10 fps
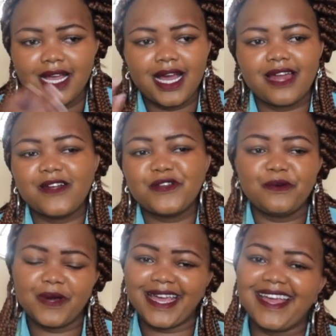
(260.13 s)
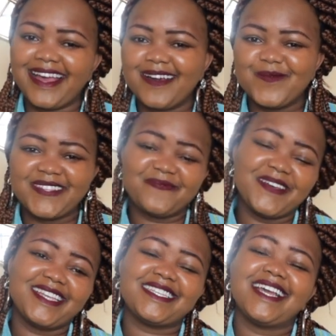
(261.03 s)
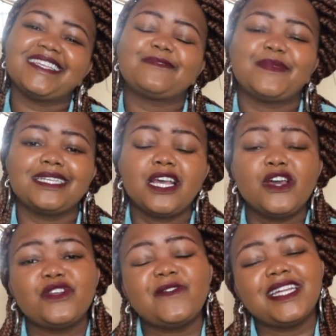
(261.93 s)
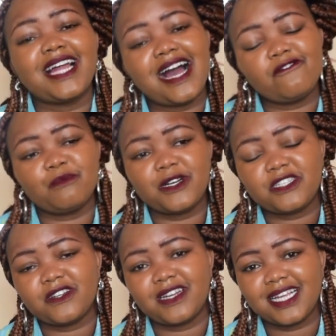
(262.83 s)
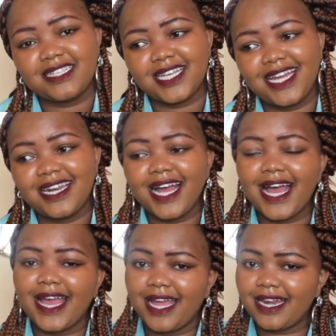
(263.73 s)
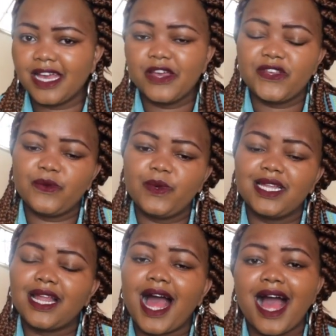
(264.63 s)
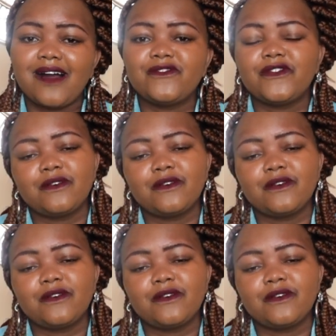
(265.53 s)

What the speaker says: I don't know why I am saying space. You will have more storage area, and you will have